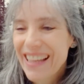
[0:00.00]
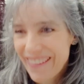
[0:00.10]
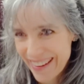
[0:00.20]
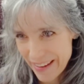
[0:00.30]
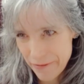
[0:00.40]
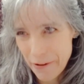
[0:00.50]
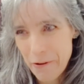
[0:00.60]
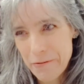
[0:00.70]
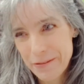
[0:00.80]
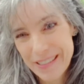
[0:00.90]
or
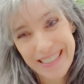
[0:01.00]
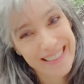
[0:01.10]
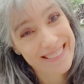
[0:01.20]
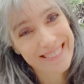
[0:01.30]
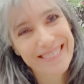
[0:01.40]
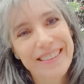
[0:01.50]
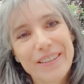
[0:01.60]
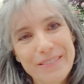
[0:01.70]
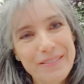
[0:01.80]
evolved eco-turf.